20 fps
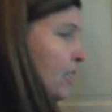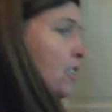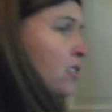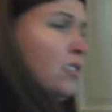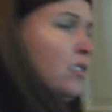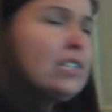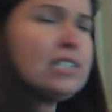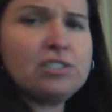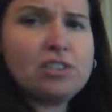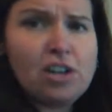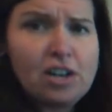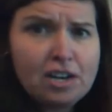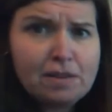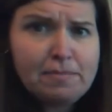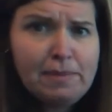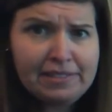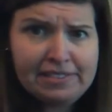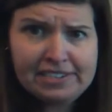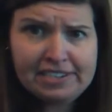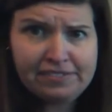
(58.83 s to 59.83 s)
So let's talk
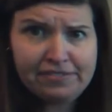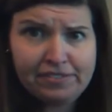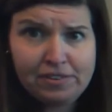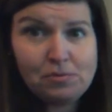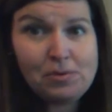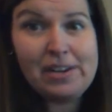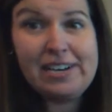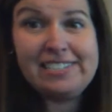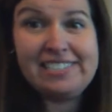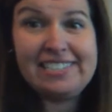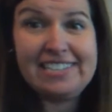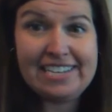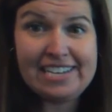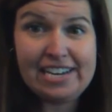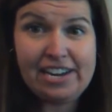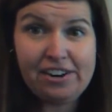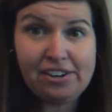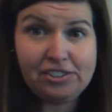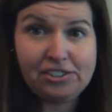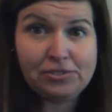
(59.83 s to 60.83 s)
about the different ones and the
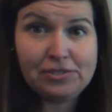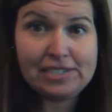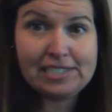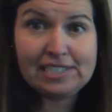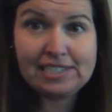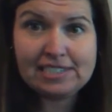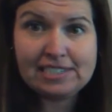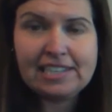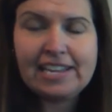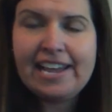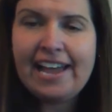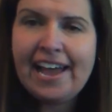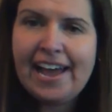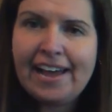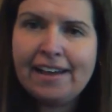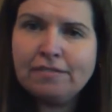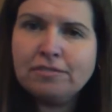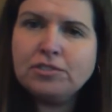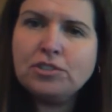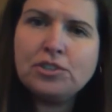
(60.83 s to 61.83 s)
characteristics they
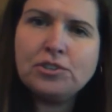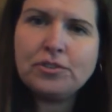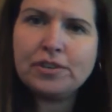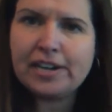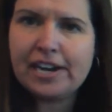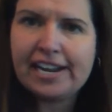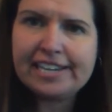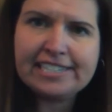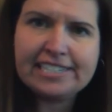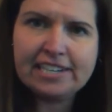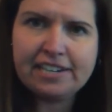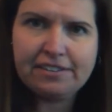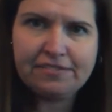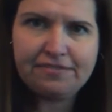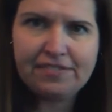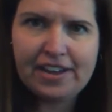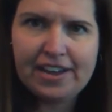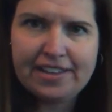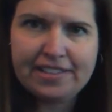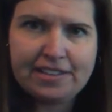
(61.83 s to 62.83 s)
have so you can
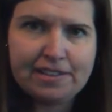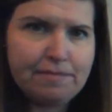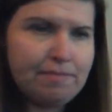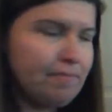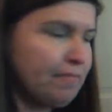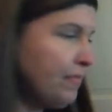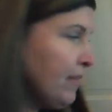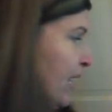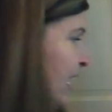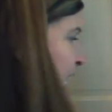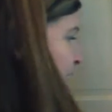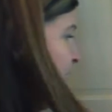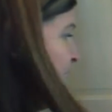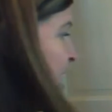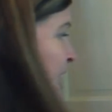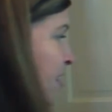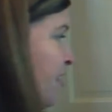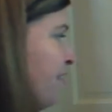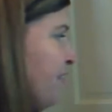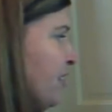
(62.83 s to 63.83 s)
identify them.
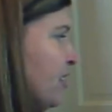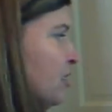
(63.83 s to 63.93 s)
The